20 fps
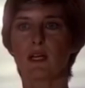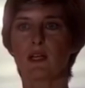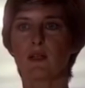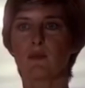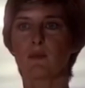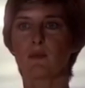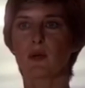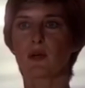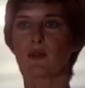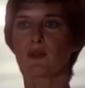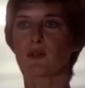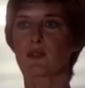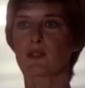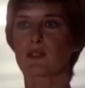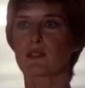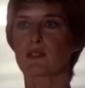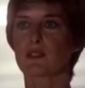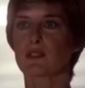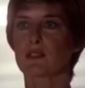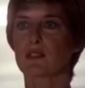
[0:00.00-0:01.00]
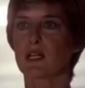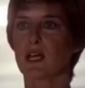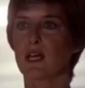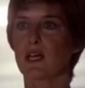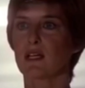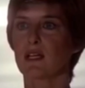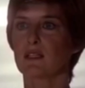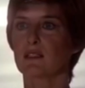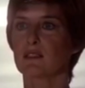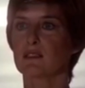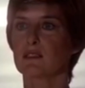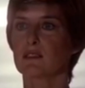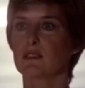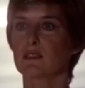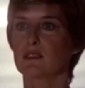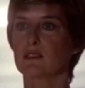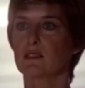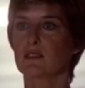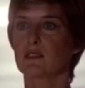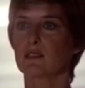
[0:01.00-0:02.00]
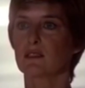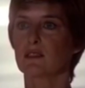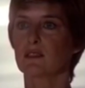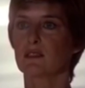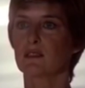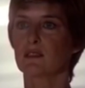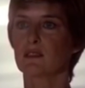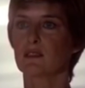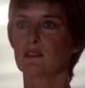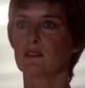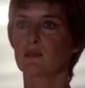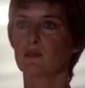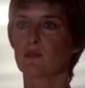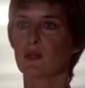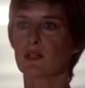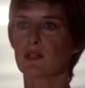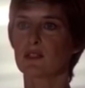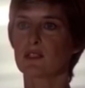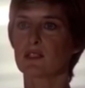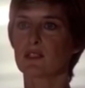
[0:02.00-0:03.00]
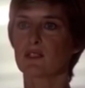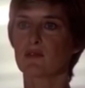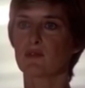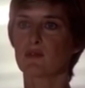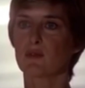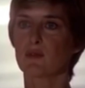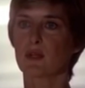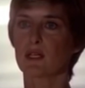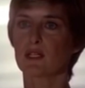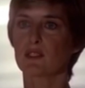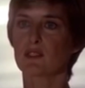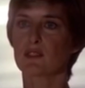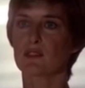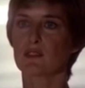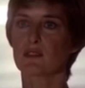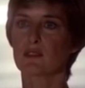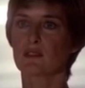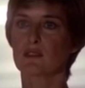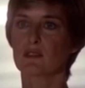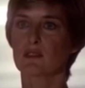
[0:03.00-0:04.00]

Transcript: many boffins died to bring us this information.